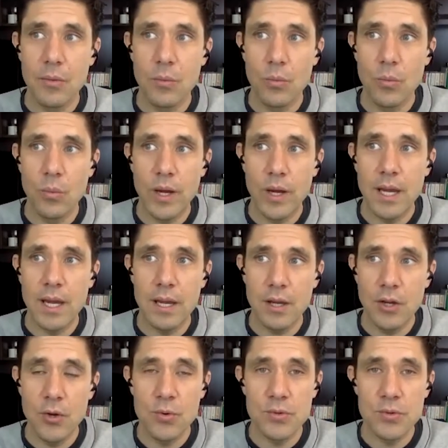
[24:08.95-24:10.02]
We
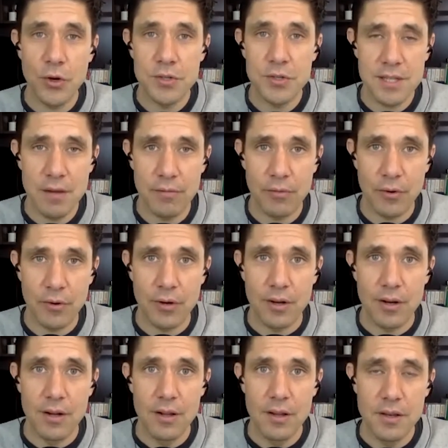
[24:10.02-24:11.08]
use our sniffer
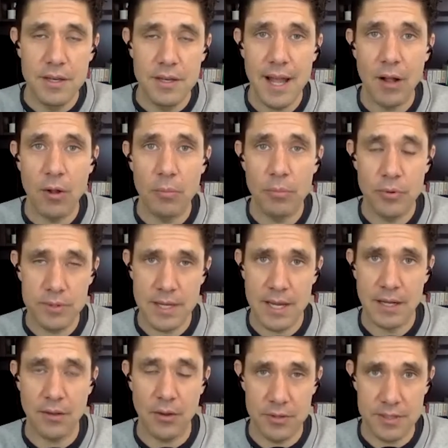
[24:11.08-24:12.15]
to help
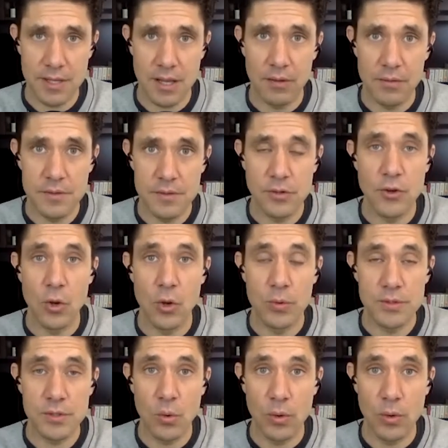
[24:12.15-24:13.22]
protect ourselves, to know
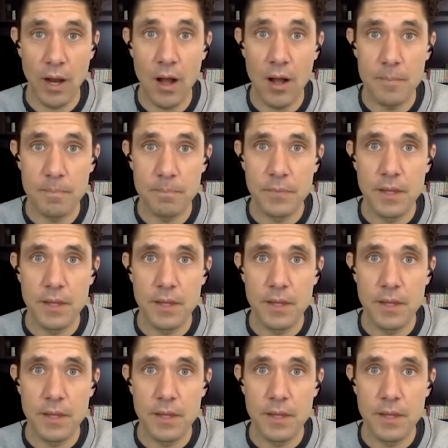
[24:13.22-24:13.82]
what's going on.